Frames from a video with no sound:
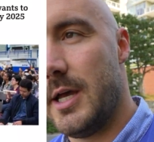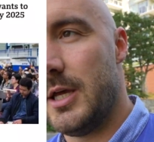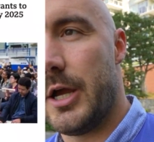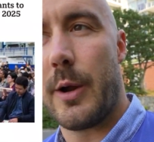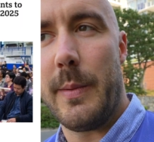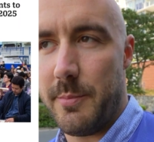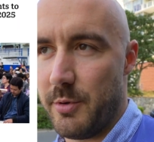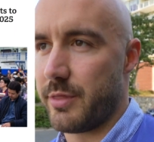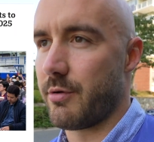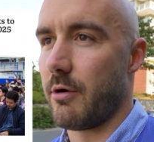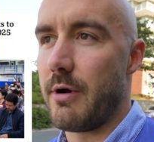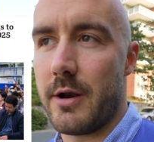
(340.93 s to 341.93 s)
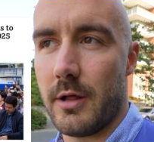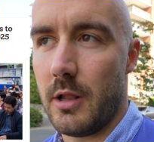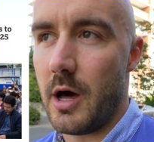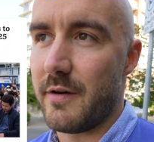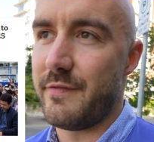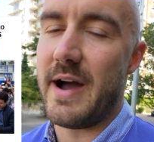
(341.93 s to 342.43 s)
You hear people throw around a
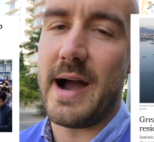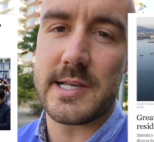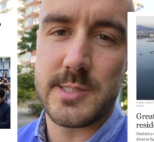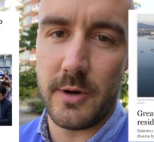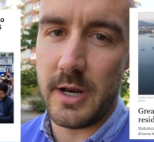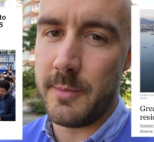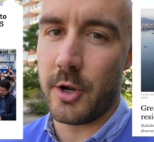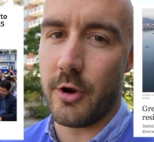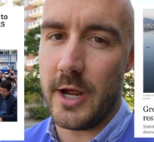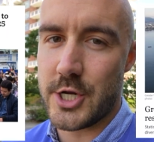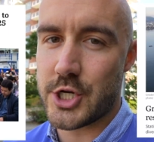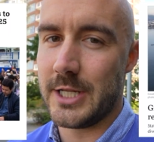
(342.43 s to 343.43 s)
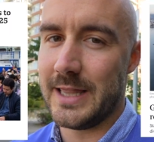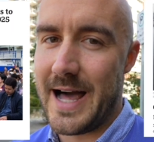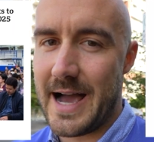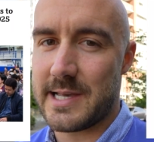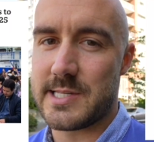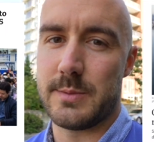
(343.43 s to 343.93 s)
lot of facts about immigration,
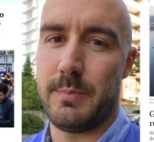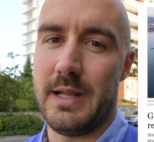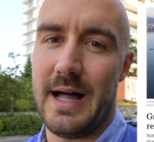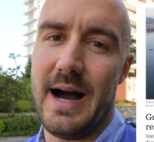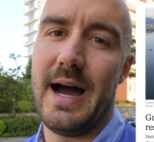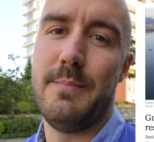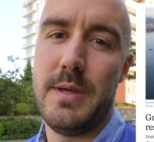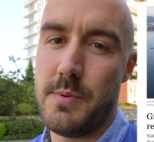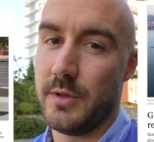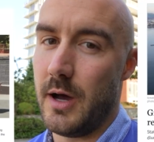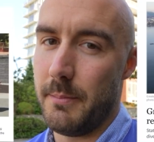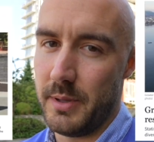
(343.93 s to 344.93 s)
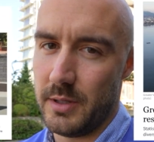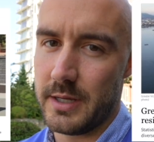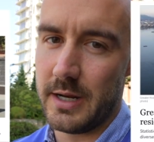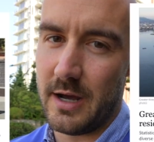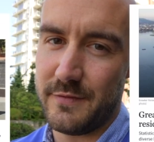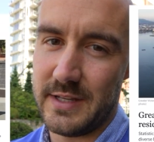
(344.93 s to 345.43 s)
lack of supply, people not building
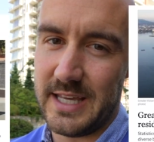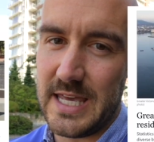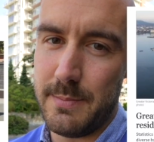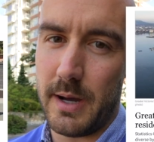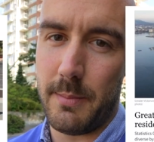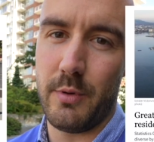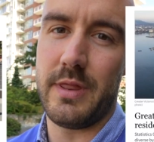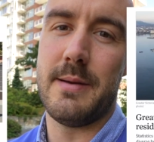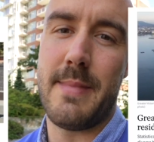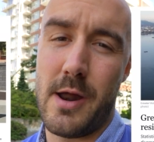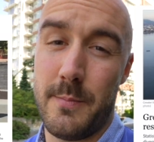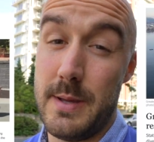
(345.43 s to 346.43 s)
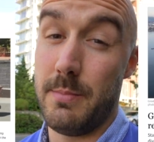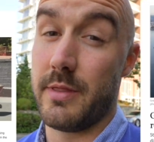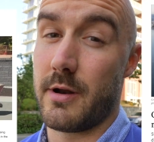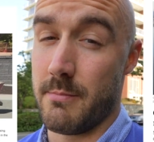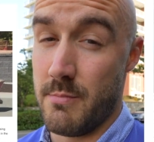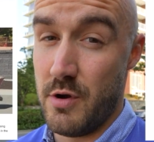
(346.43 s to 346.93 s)
enough to keep up with the amount of people
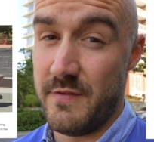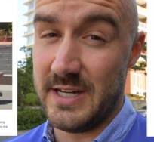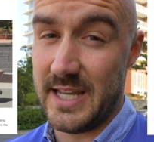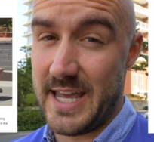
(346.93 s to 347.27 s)
that are moving to